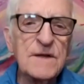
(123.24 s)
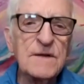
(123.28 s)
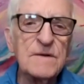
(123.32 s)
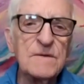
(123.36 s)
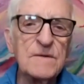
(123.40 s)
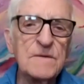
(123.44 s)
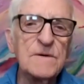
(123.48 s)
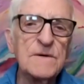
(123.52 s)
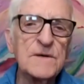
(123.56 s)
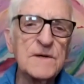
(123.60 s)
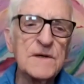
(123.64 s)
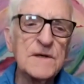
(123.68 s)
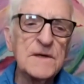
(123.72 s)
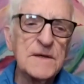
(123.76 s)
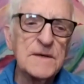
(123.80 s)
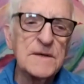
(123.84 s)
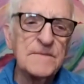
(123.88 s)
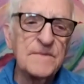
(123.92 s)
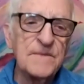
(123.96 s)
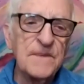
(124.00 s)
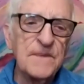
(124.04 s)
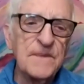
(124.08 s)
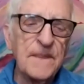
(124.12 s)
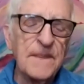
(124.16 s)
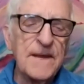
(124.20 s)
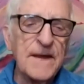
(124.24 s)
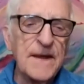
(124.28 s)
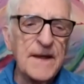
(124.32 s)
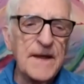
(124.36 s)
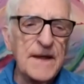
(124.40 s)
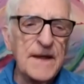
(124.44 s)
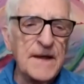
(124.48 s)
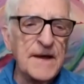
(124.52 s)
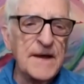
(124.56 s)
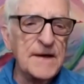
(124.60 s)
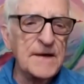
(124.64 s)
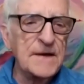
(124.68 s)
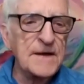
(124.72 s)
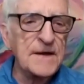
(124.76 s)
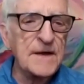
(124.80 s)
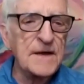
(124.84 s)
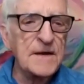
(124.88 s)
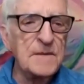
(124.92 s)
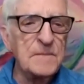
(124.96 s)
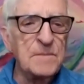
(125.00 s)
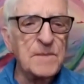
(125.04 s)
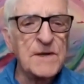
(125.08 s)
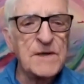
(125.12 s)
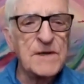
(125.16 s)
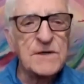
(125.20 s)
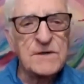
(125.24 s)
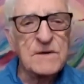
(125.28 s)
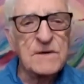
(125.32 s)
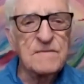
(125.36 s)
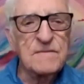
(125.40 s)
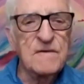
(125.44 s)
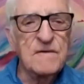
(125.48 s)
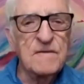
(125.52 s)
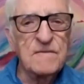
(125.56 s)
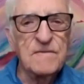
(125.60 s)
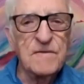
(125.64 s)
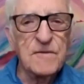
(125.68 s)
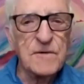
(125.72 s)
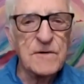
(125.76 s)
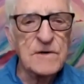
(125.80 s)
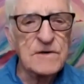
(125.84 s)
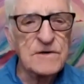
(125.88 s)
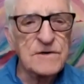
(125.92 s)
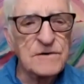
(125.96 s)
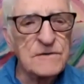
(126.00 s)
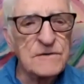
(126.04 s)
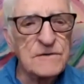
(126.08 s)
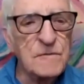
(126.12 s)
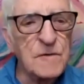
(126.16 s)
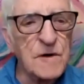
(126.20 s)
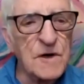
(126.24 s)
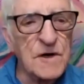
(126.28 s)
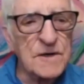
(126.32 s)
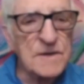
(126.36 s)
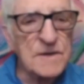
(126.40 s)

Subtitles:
Let us take a look at a picture from Voyager